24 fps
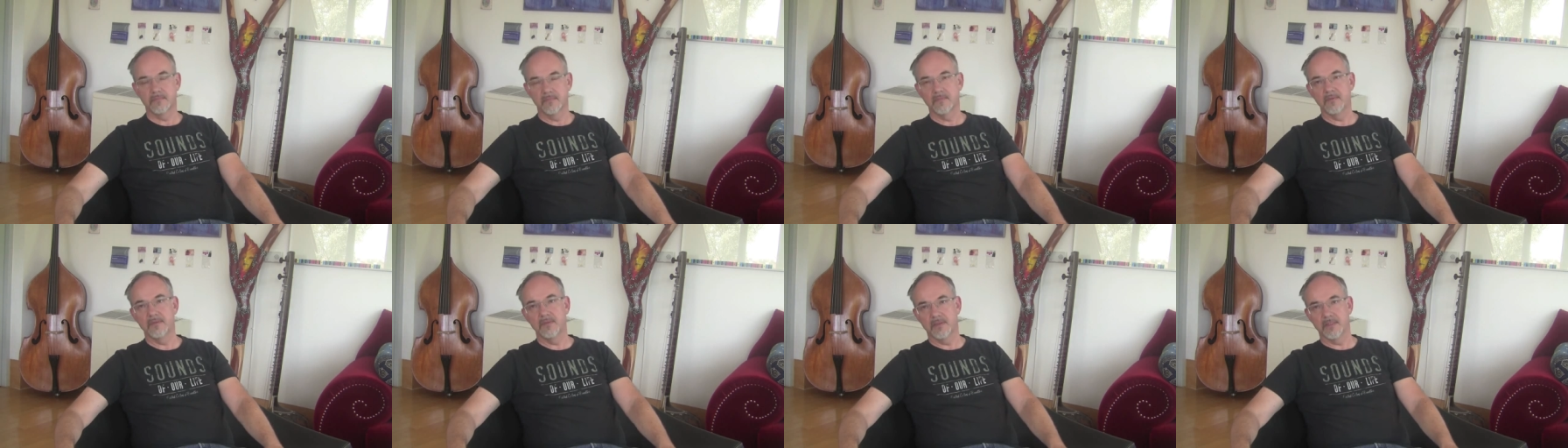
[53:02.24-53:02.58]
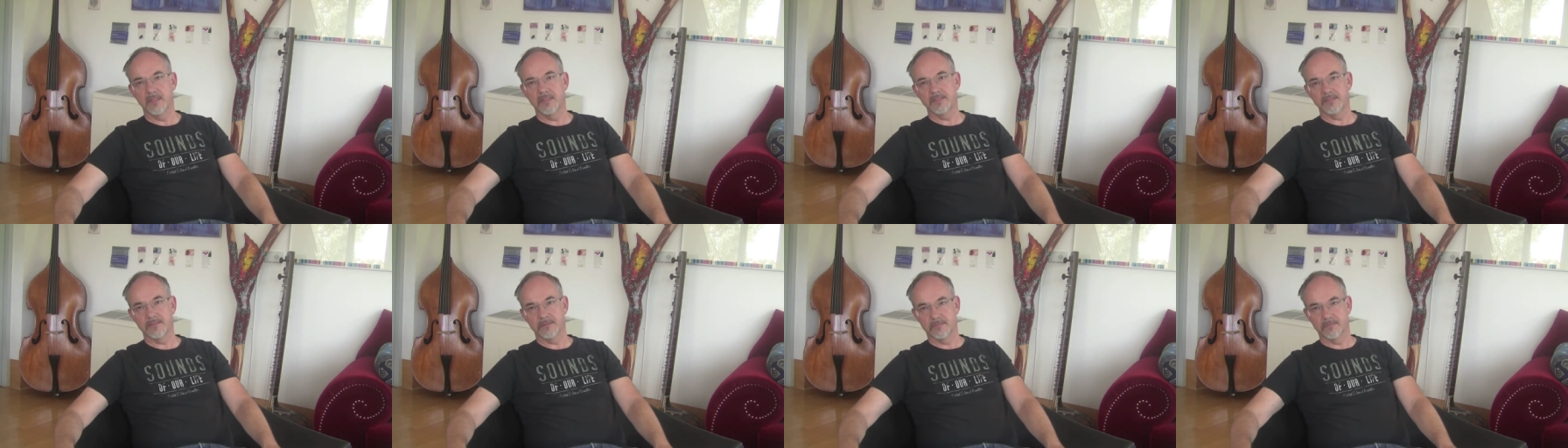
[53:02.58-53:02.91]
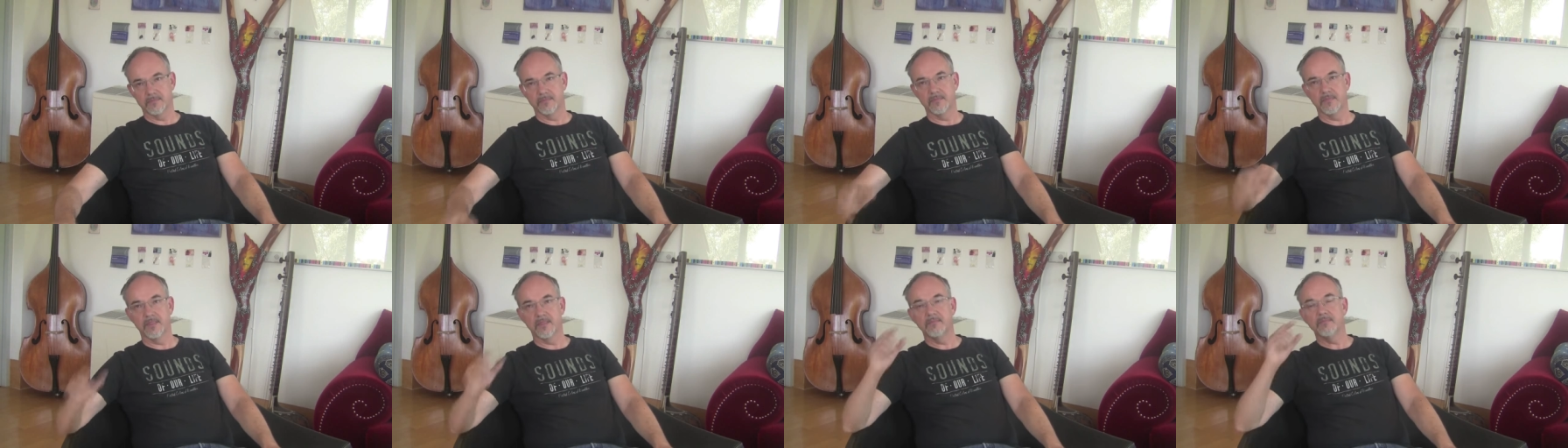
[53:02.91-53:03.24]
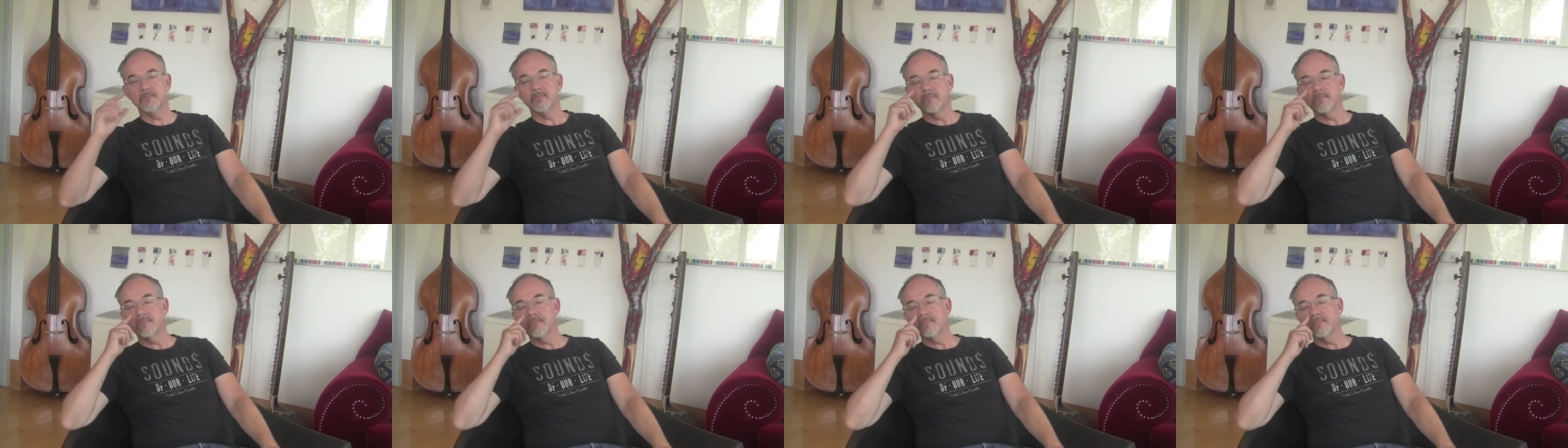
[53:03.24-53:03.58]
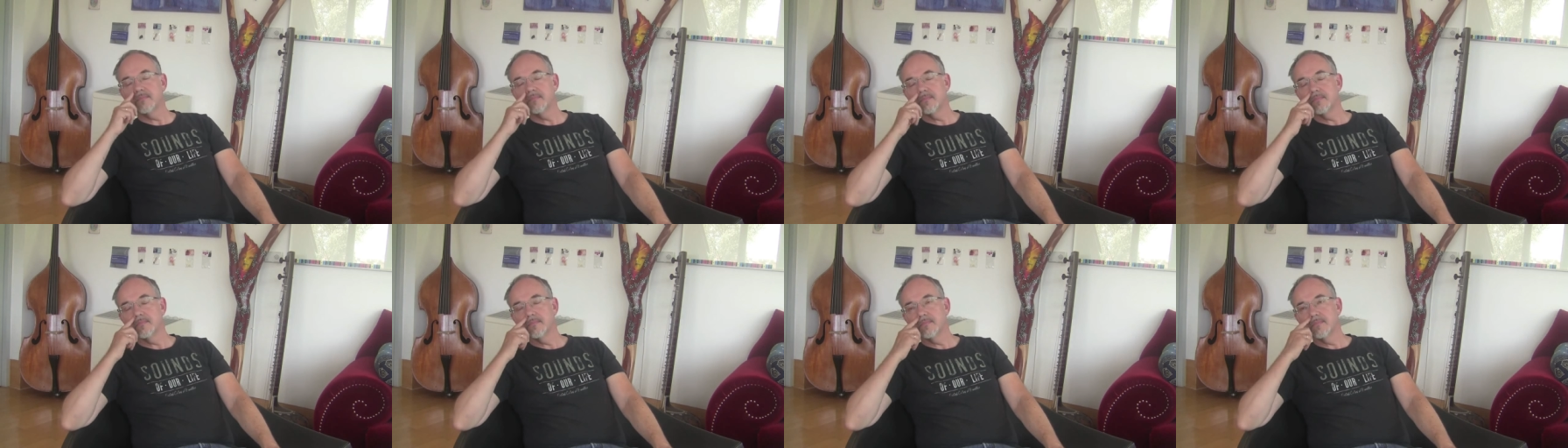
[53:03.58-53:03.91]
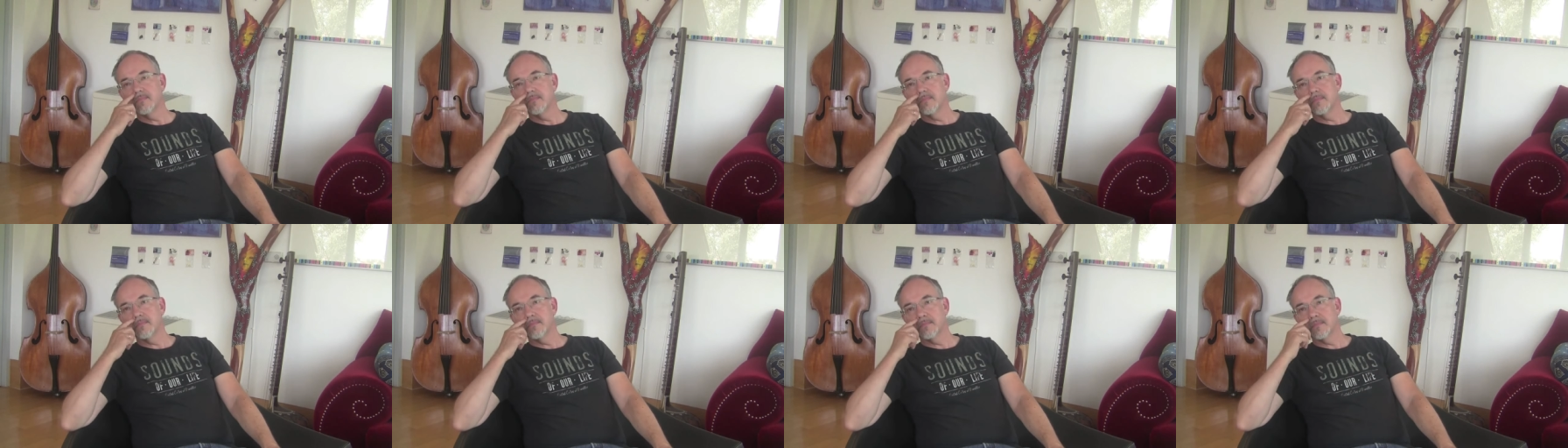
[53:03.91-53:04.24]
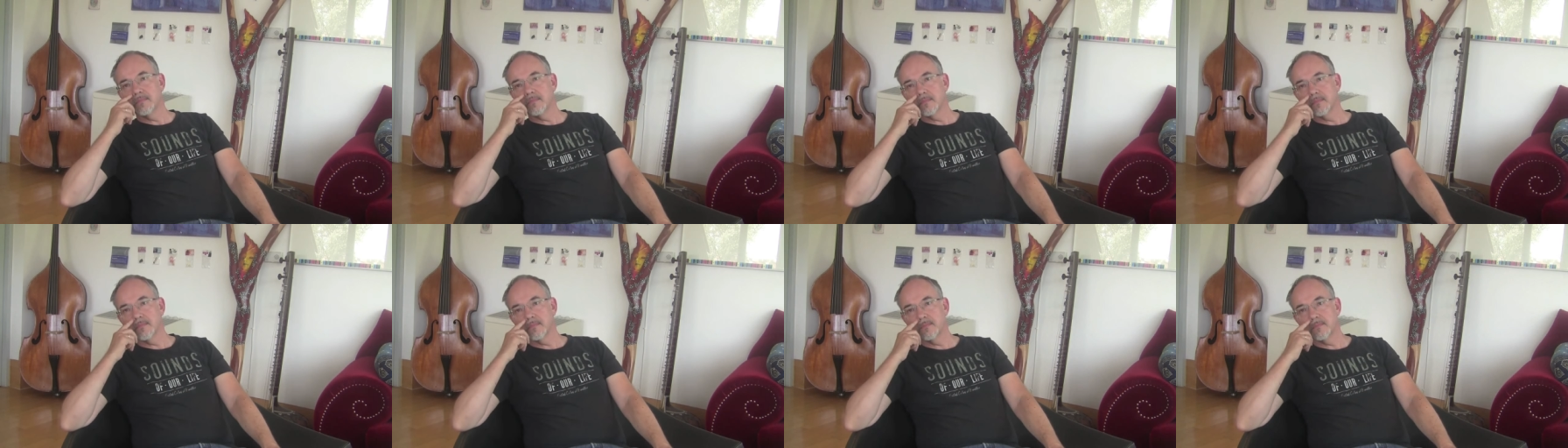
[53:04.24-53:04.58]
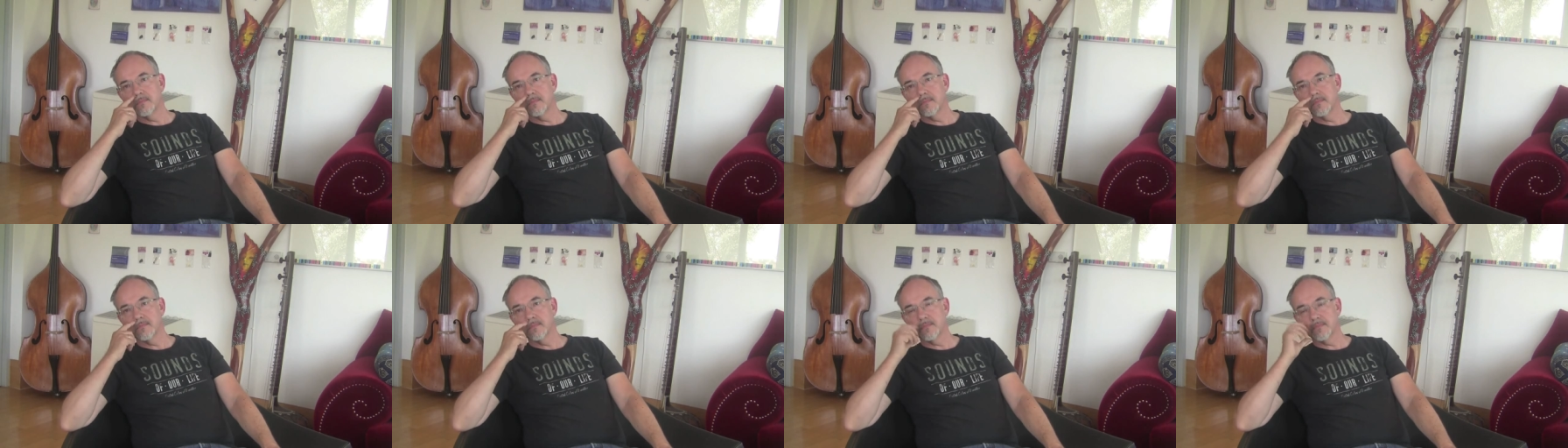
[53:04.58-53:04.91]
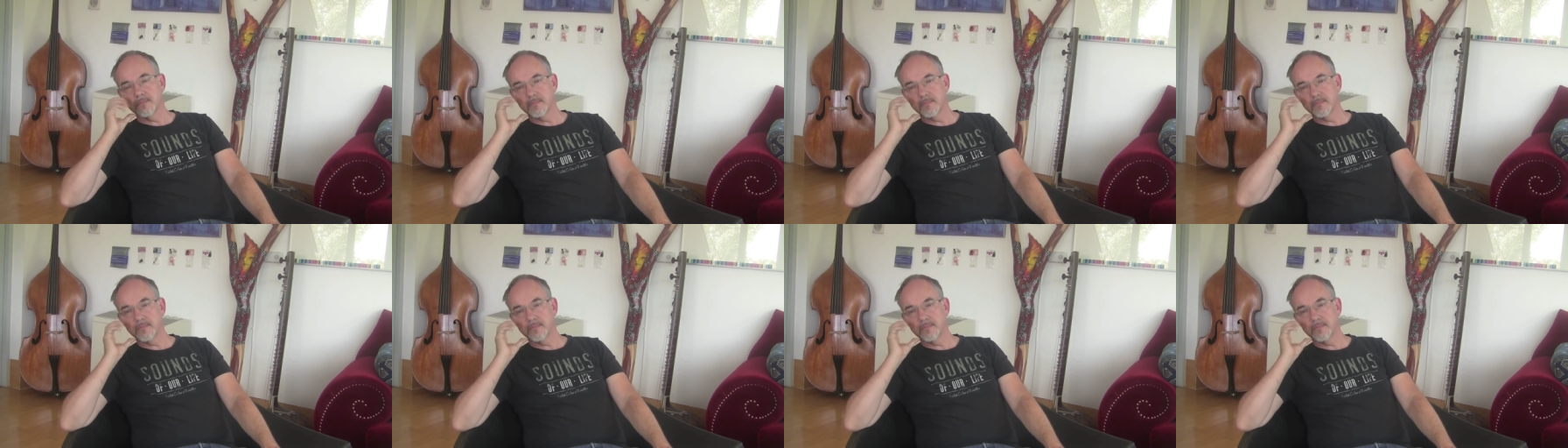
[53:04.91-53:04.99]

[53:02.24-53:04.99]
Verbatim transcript: response. Yes. Yeah. Uh,